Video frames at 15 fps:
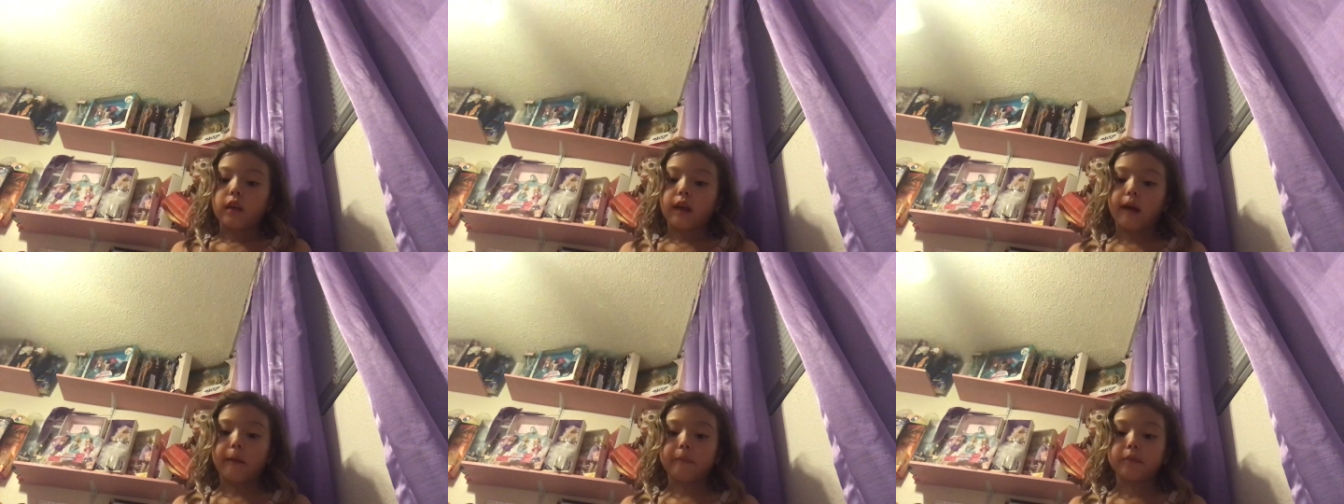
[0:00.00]

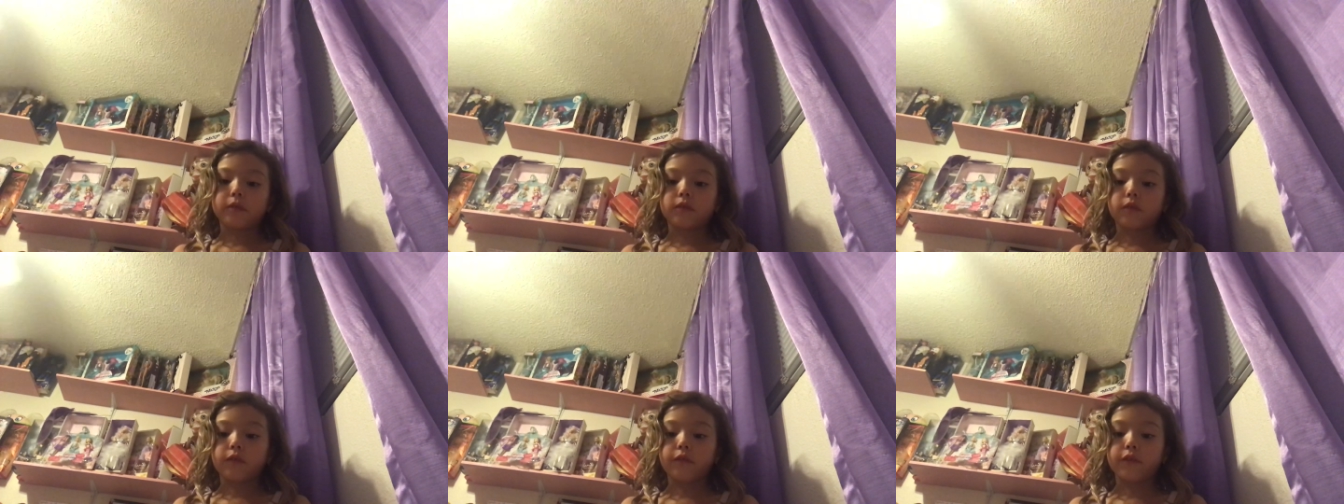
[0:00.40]

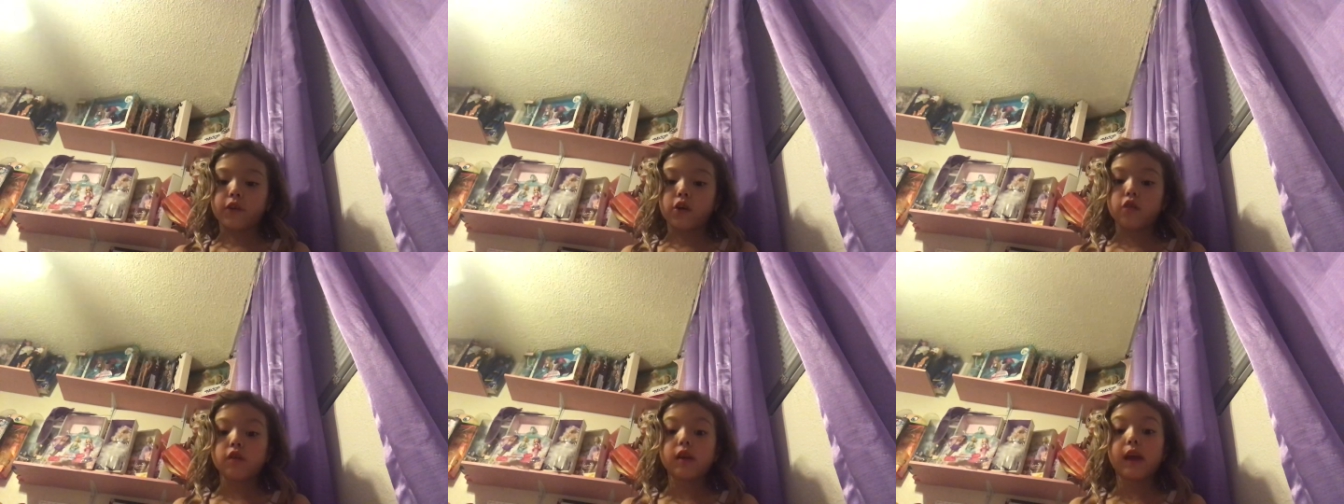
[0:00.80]
hamster
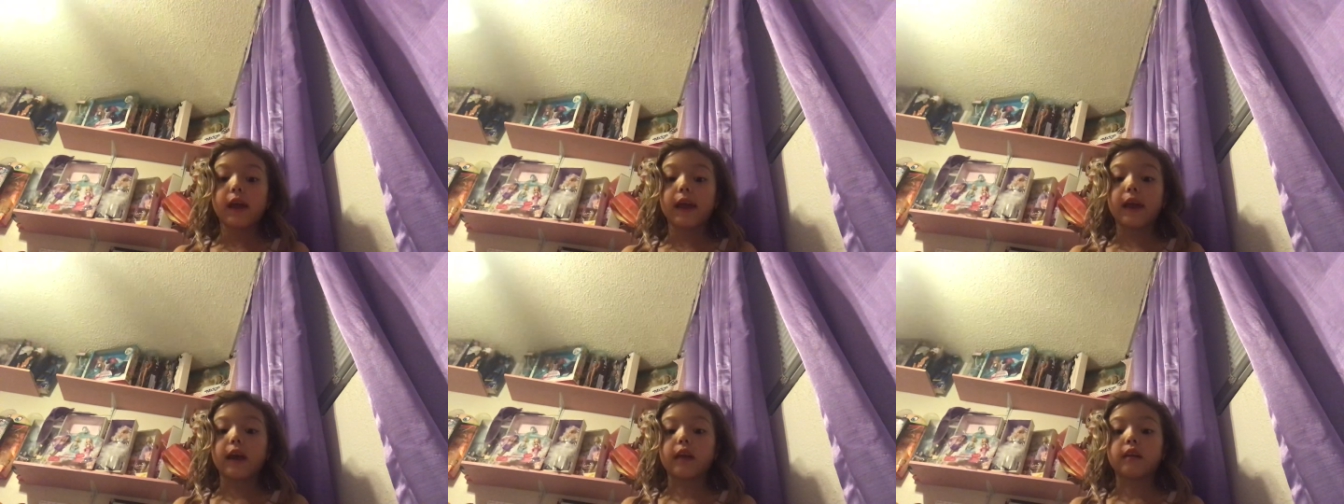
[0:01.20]
food
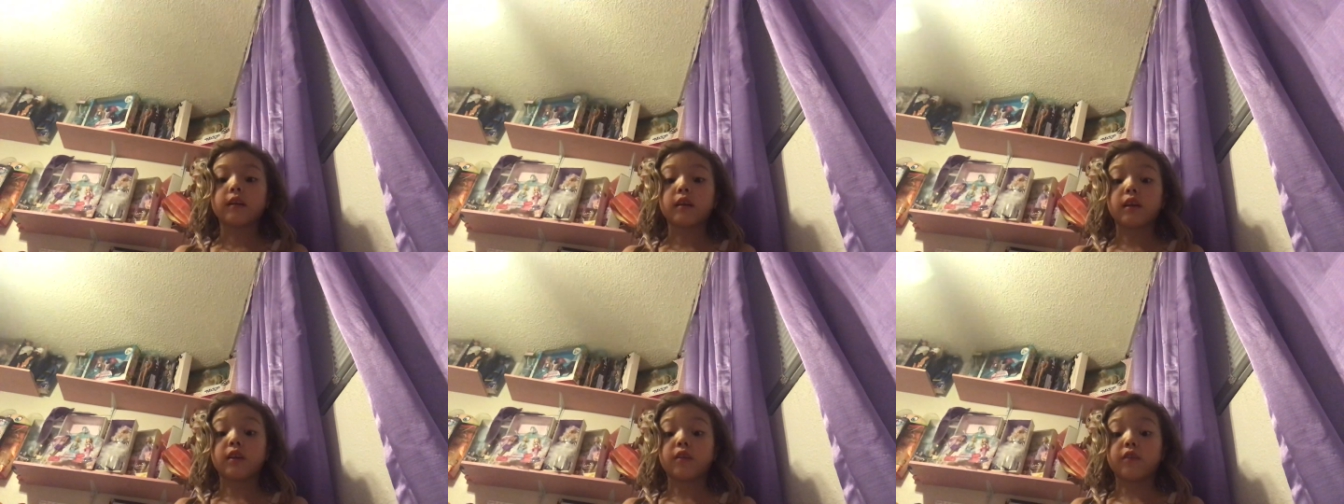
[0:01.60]
and
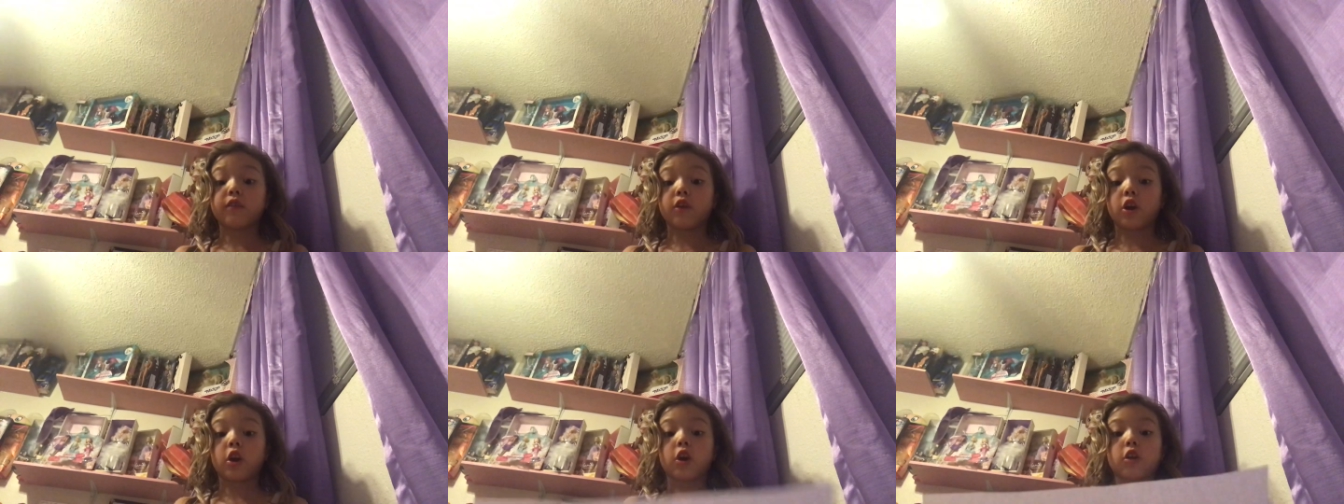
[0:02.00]

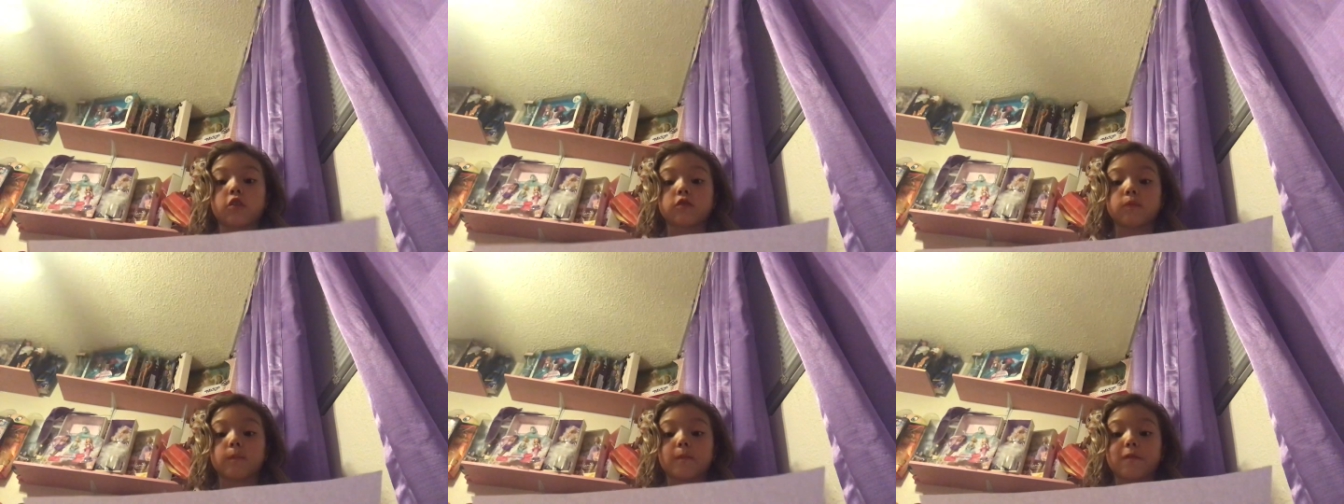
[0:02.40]
either
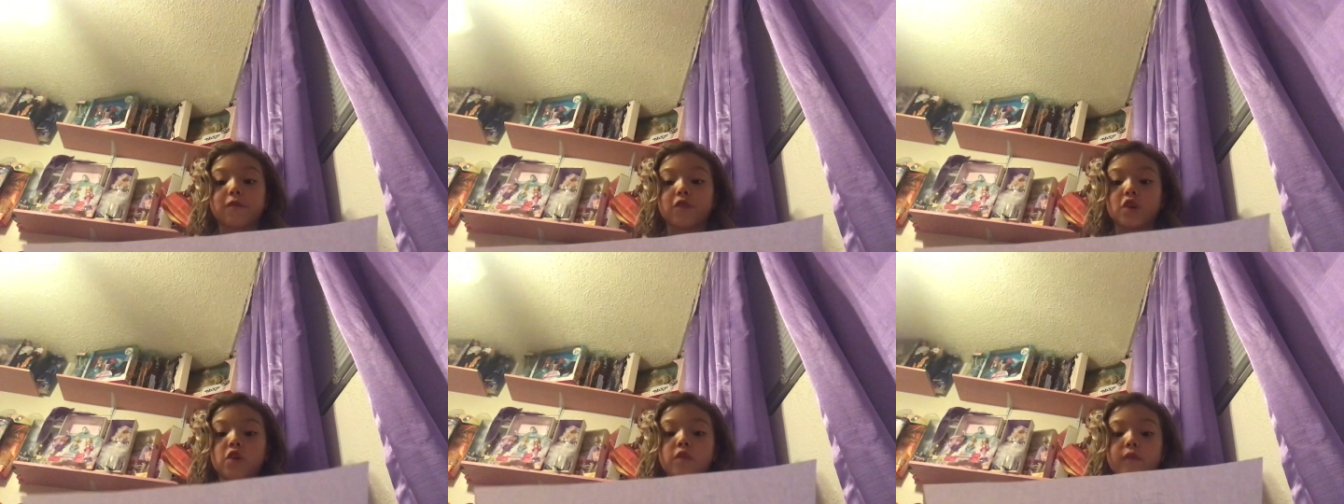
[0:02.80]
some
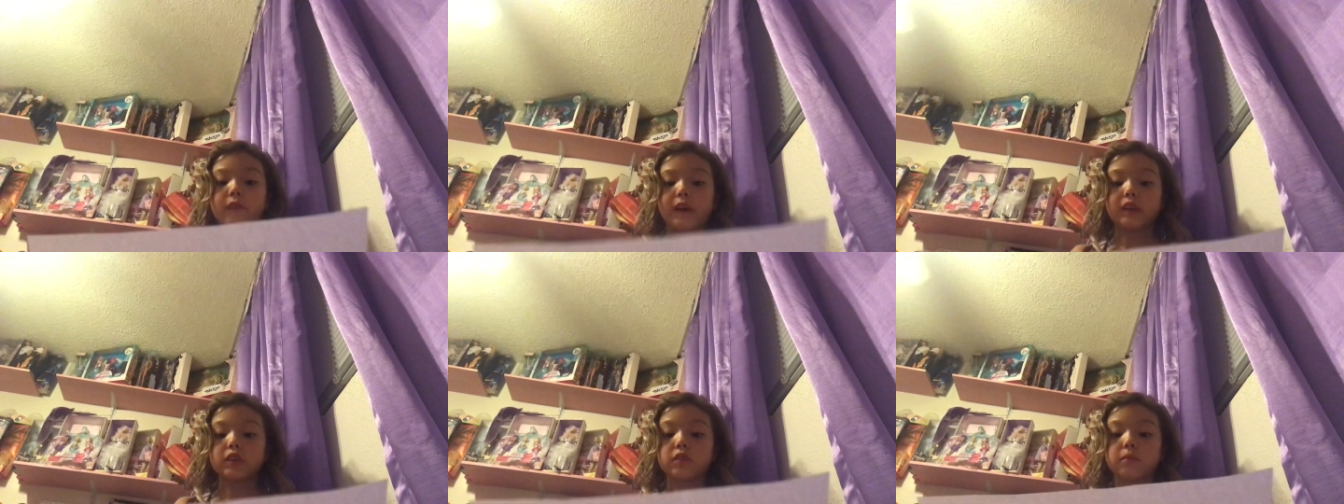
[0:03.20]
fruit,
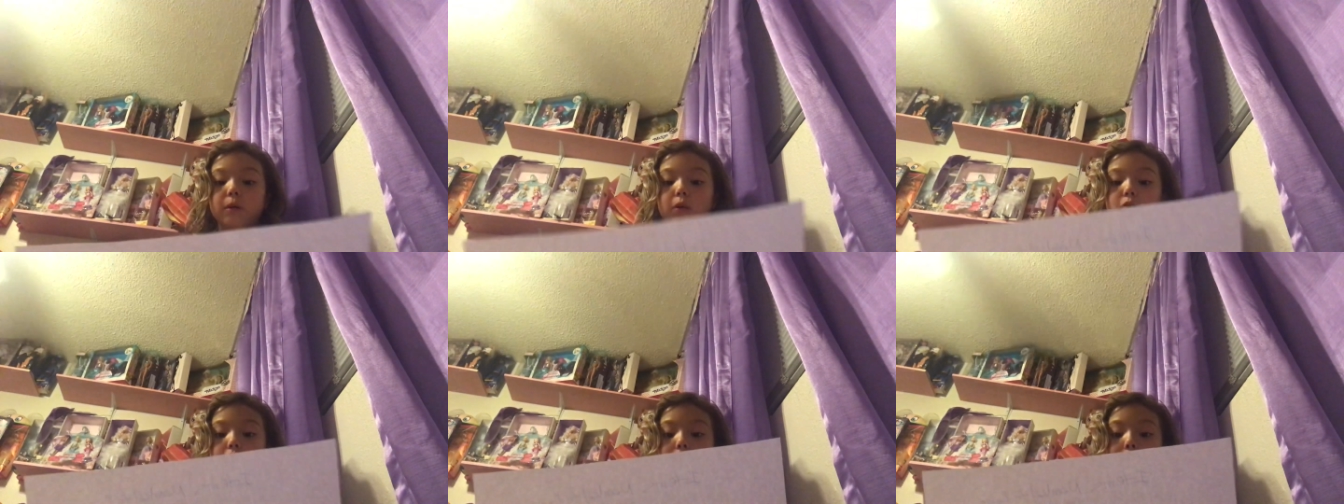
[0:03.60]

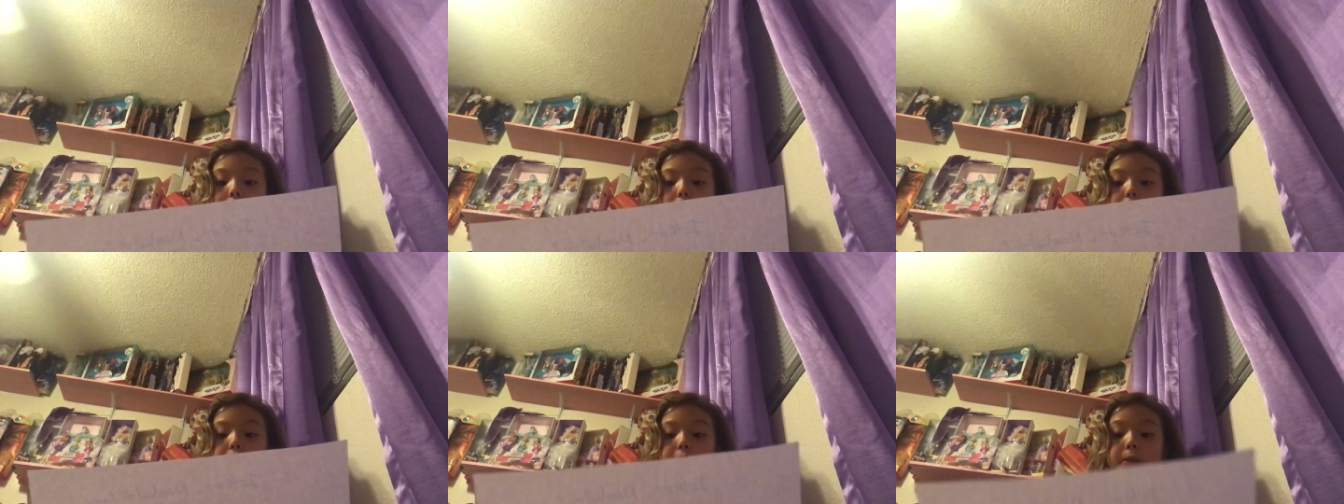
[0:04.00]
vegetables, or
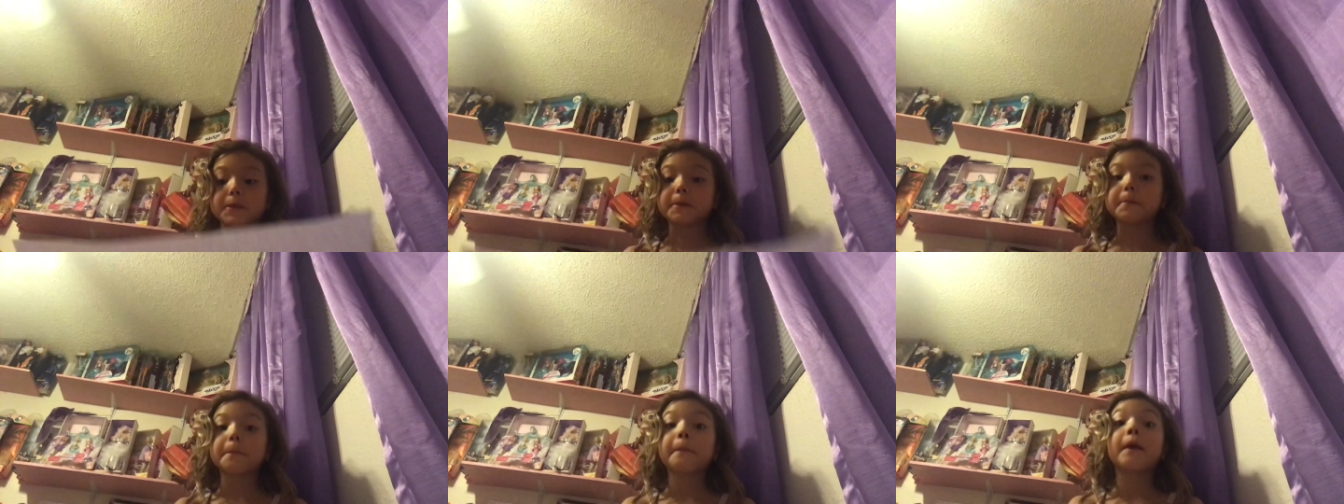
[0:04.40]

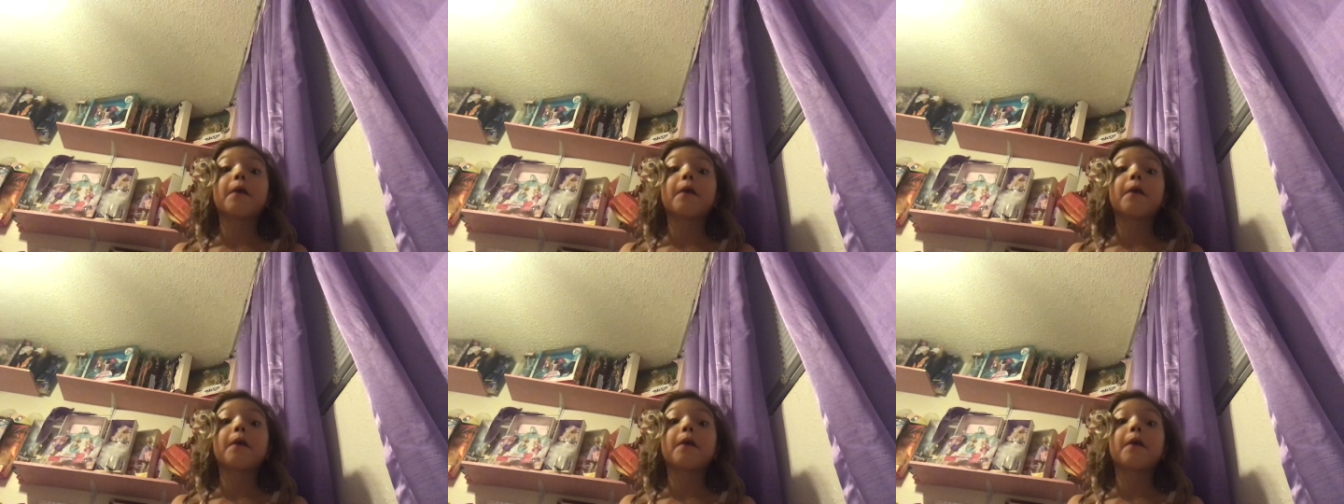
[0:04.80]
protein.